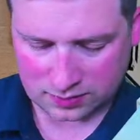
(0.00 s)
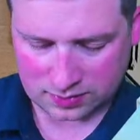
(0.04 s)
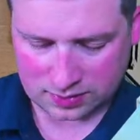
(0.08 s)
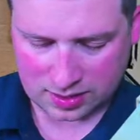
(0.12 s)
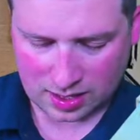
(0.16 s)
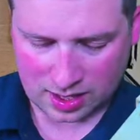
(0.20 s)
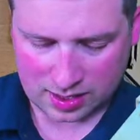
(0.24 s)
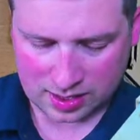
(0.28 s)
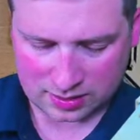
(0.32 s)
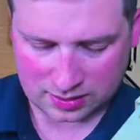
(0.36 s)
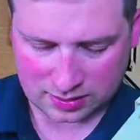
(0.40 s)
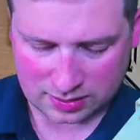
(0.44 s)

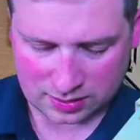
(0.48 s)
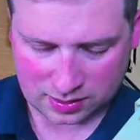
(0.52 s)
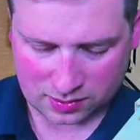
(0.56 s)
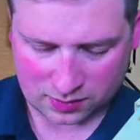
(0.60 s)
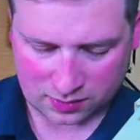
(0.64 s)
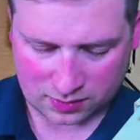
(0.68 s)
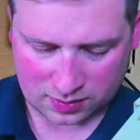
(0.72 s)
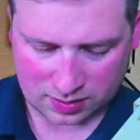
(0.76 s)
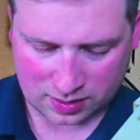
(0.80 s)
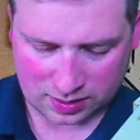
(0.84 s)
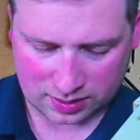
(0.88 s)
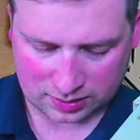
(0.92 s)
sizes
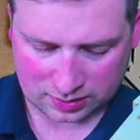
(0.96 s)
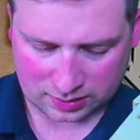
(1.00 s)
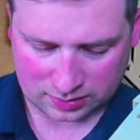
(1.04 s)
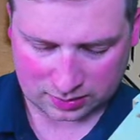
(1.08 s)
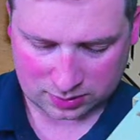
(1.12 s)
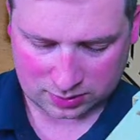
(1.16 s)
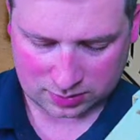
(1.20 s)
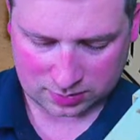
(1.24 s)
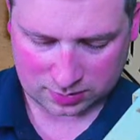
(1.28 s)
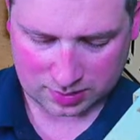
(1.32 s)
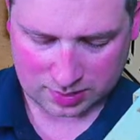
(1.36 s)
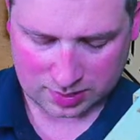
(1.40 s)
for things
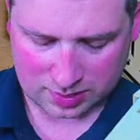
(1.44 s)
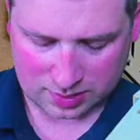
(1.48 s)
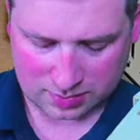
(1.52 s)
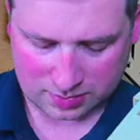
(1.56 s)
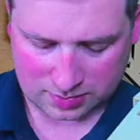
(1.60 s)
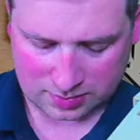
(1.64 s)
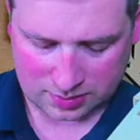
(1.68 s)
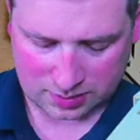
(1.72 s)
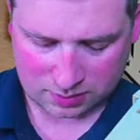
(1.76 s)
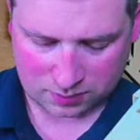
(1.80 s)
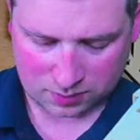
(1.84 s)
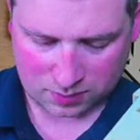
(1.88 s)
so it
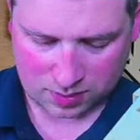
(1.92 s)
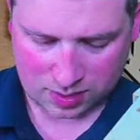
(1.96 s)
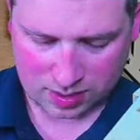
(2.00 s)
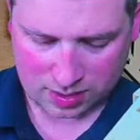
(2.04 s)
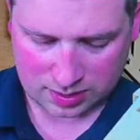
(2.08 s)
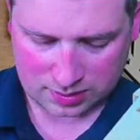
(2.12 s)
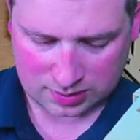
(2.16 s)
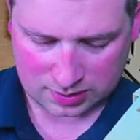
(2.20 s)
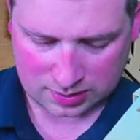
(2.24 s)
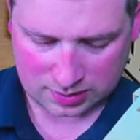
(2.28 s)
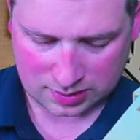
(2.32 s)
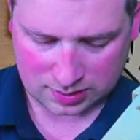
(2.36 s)
becomes a
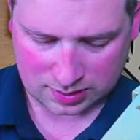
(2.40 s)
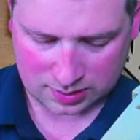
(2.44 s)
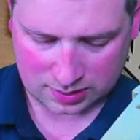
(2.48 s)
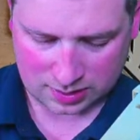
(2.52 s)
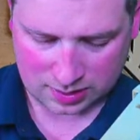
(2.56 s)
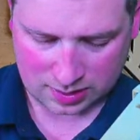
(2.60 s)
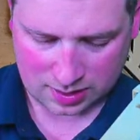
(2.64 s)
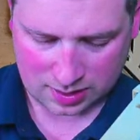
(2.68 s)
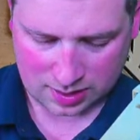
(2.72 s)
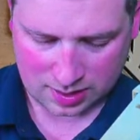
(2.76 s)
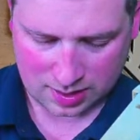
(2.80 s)
race to